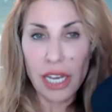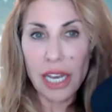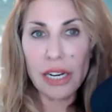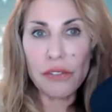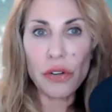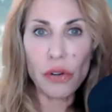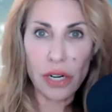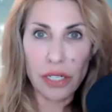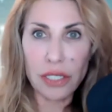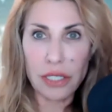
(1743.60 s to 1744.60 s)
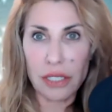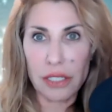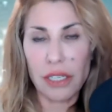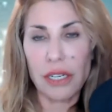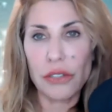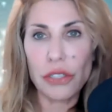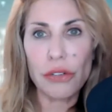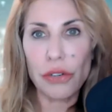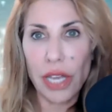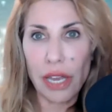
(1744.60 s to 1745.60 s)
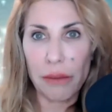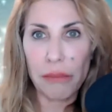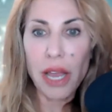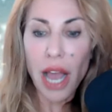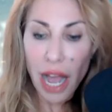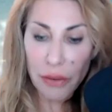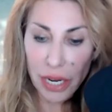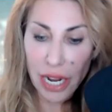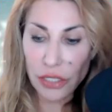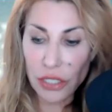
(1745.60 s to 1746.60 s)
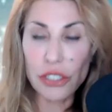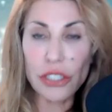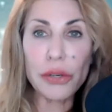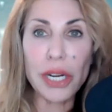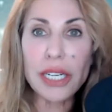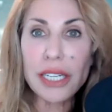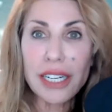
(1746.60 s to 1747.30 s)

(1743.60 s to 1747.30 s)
And of course, you know, screw him. I went out to do it.